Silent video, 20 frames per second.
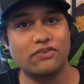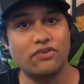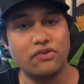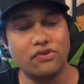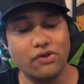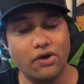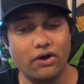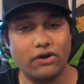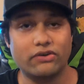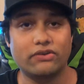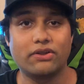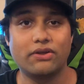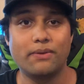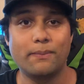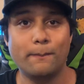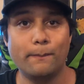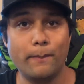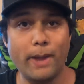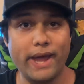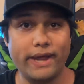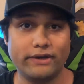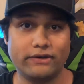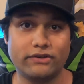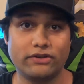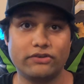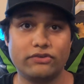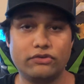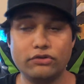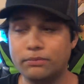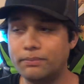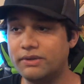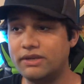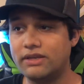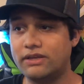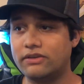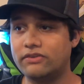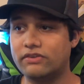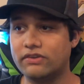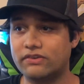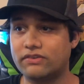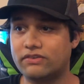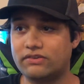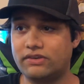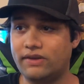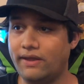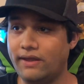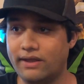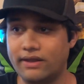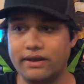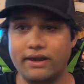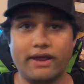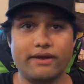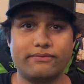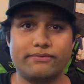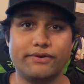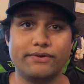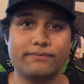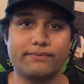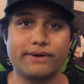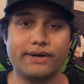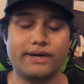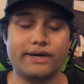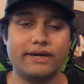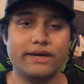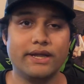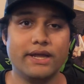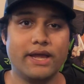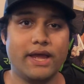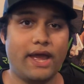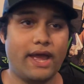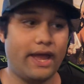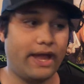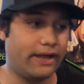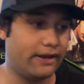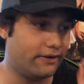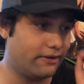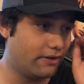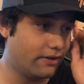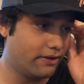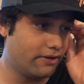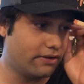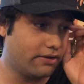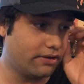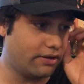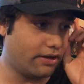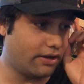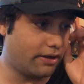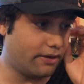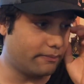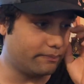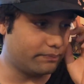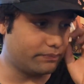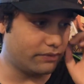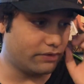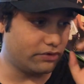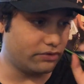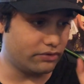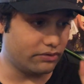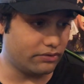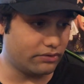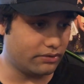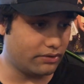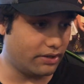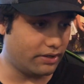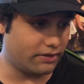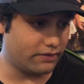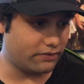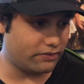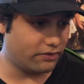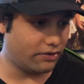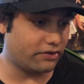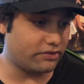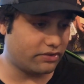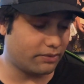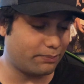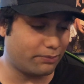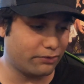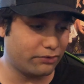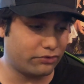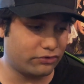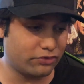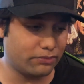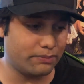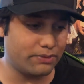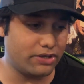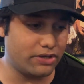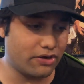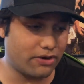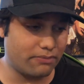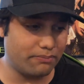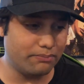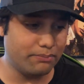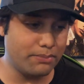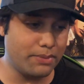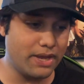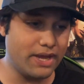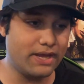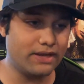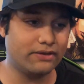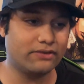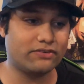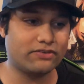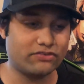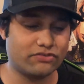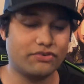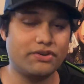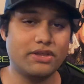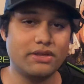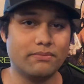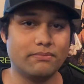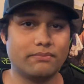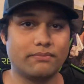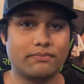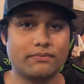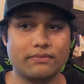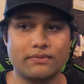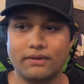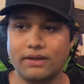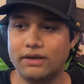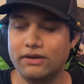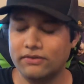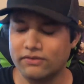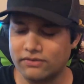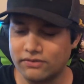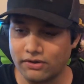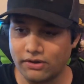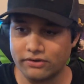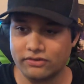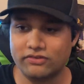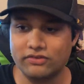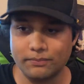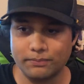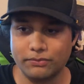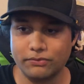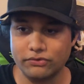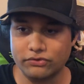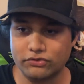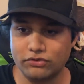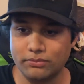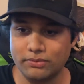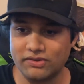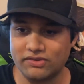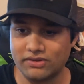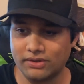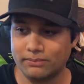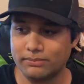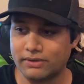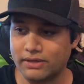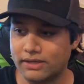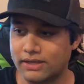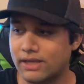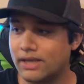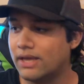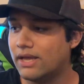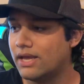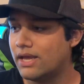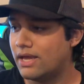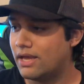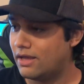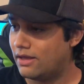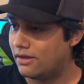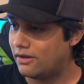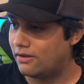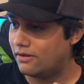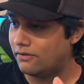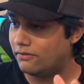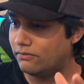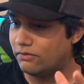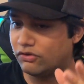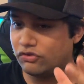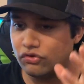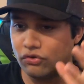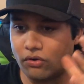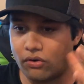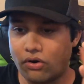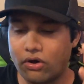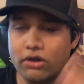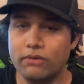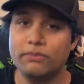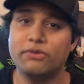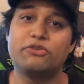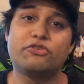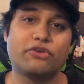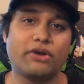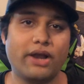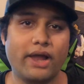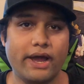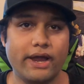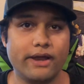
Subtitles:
not meant to be just taken everywhere, and it is not supposed to be your mainstream. It is not supposed to be something which you always rely